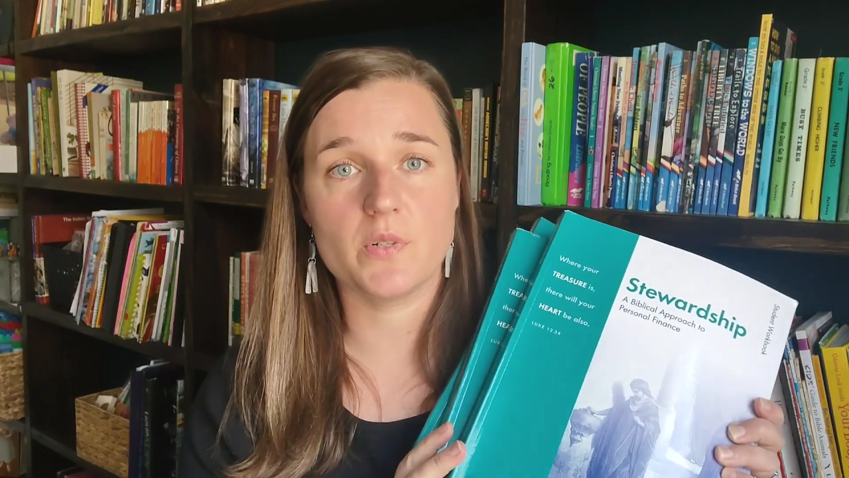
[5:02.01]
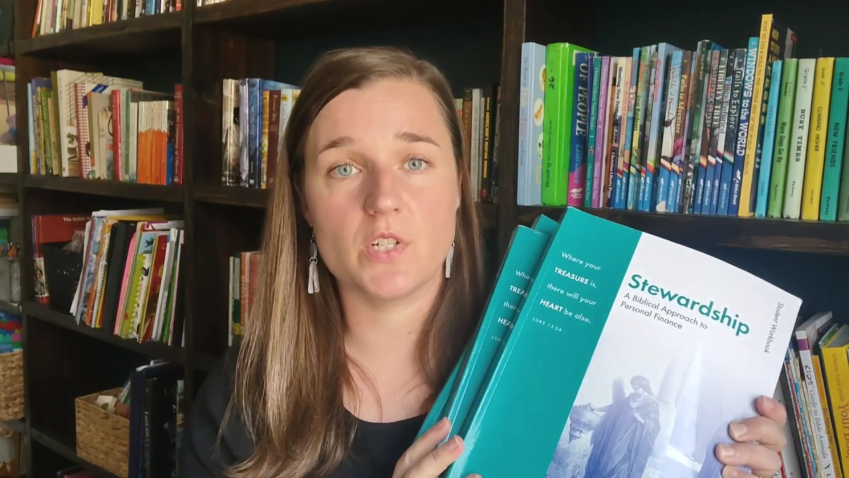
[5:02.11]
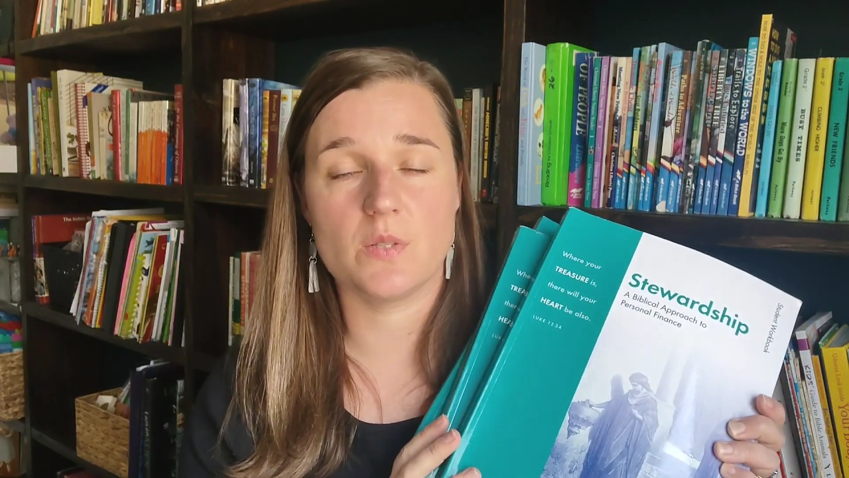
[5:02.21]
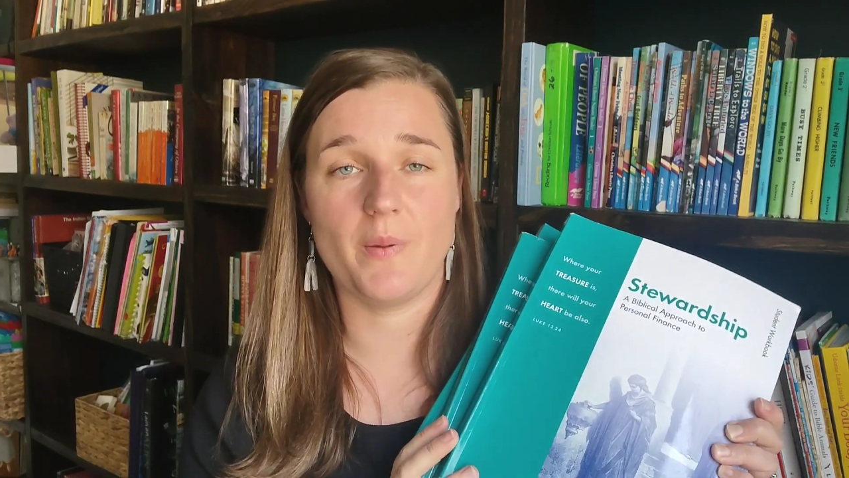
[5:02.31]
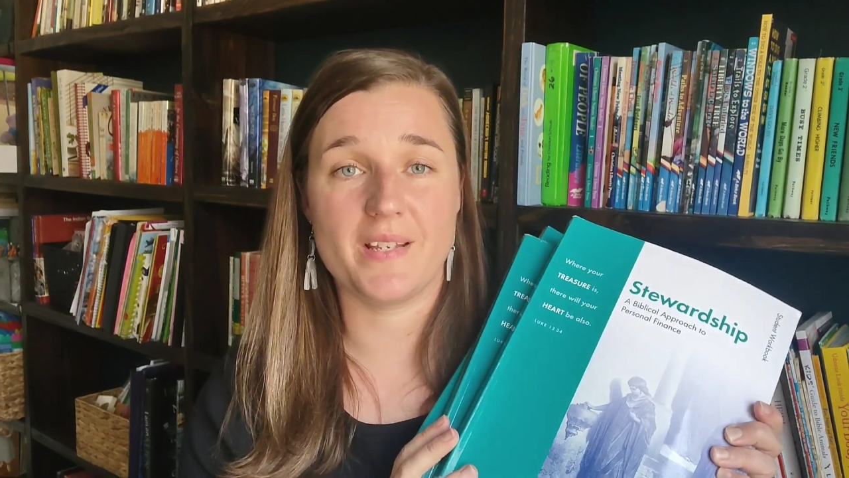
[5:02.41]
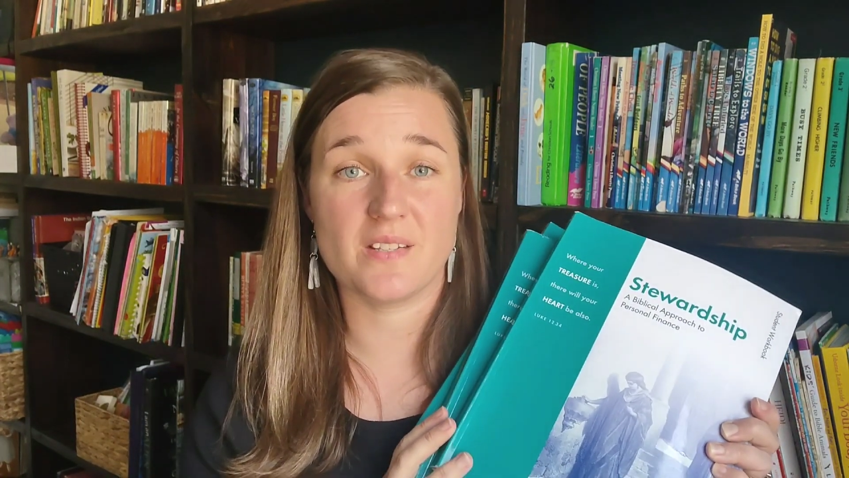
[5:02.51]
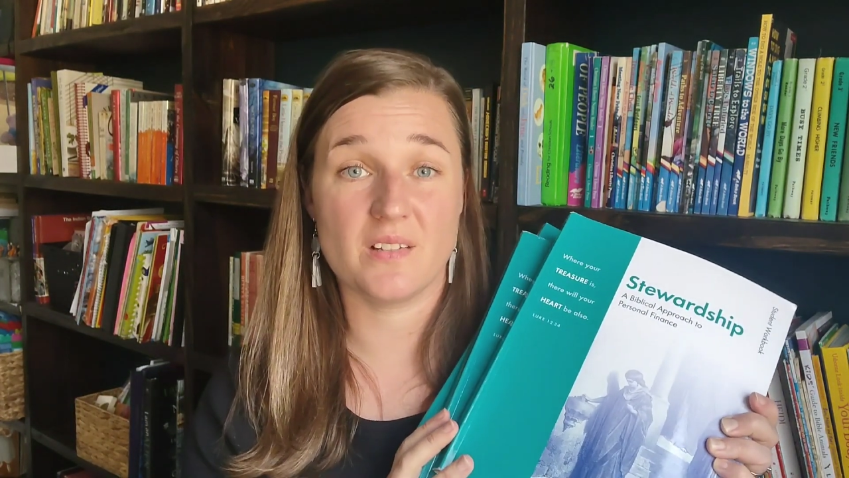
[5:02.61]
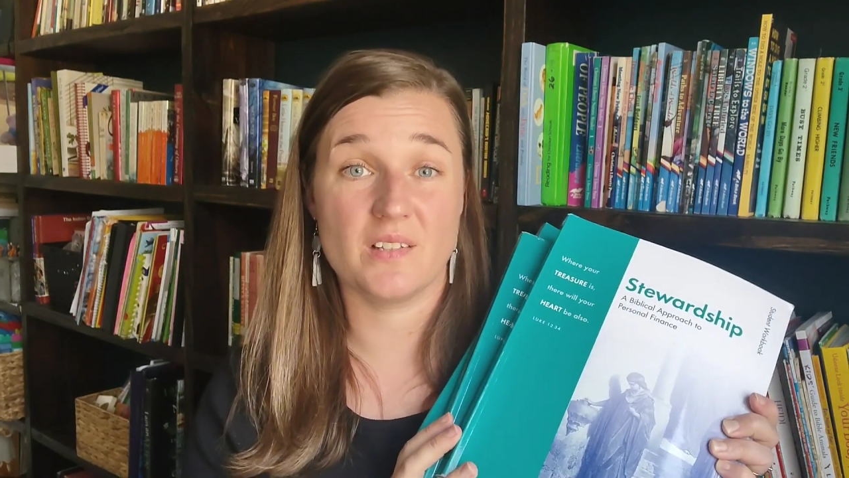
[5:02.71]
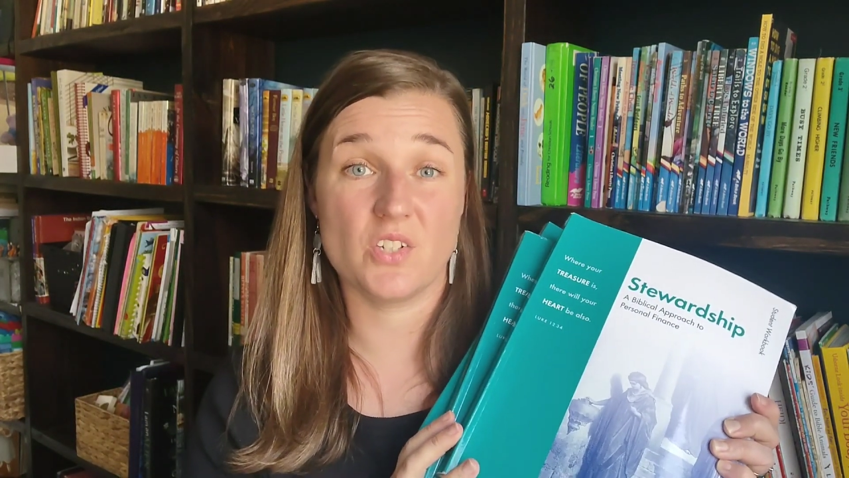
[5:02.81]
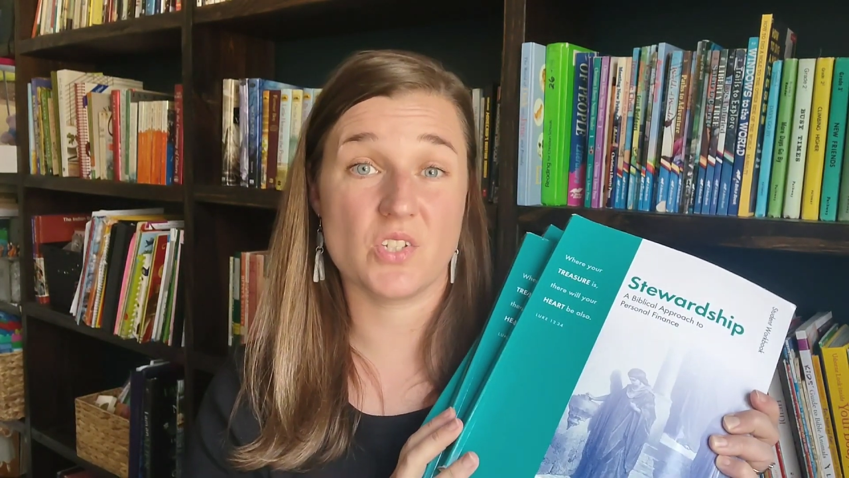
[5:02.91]
which is
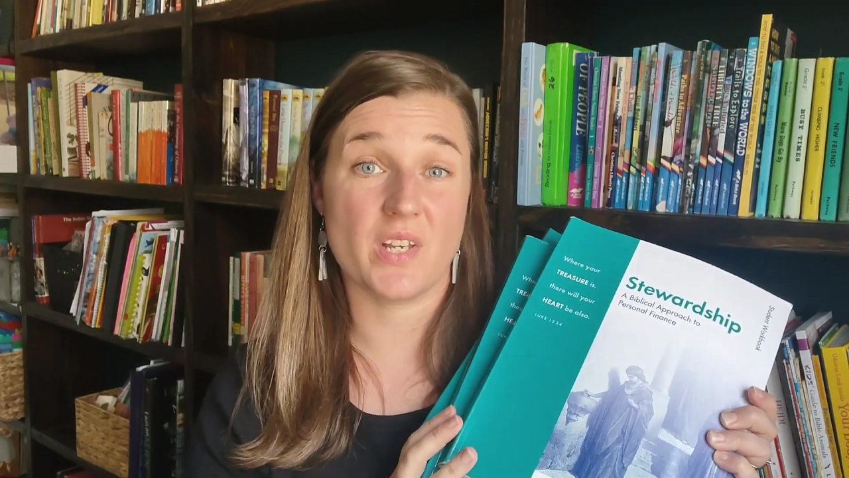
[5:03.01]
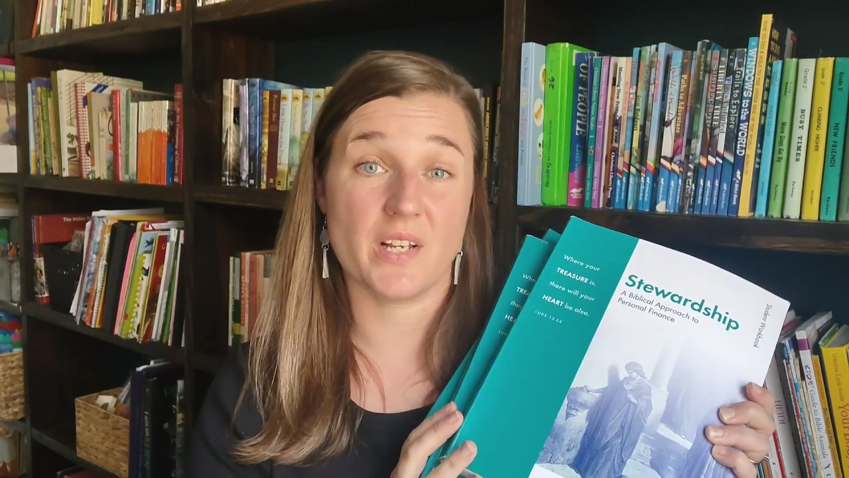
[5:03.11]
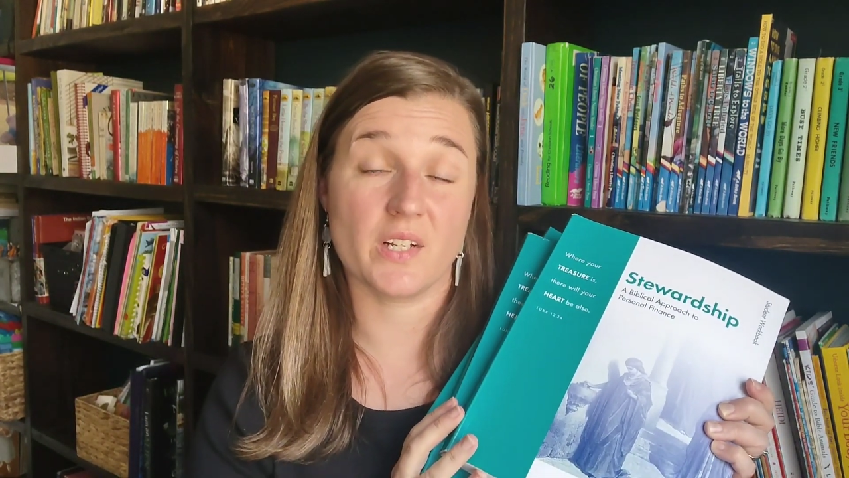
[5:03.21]
basically just like a